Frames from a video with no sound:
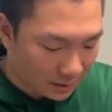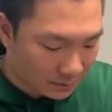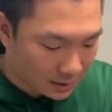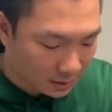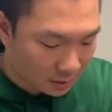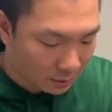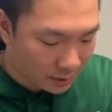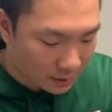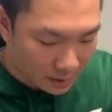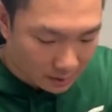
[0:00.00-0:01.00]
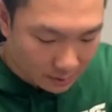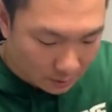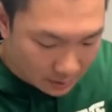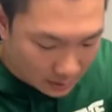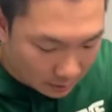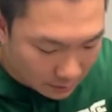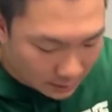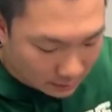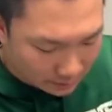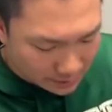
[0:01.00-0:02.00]
So we got those colors
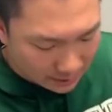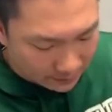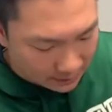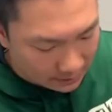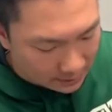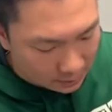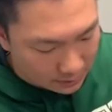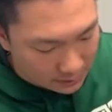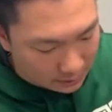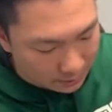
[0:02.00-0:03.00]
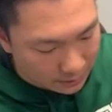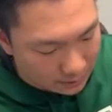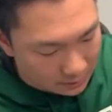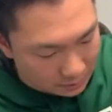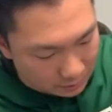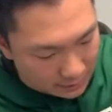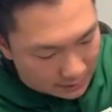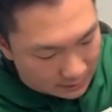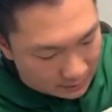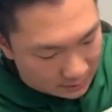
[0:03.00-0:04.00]
here. Let me see if I can squeeze out a bit of this red.
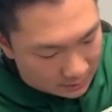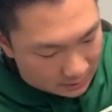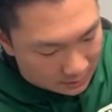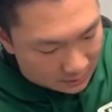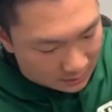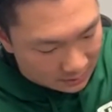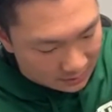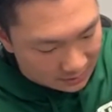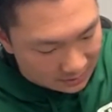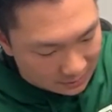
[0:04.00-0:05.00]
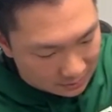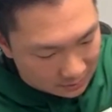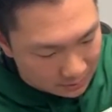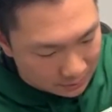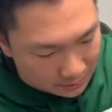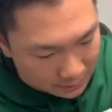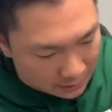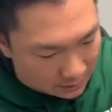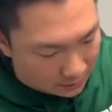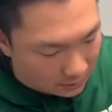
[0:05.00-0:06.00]
No, it's pretty much out.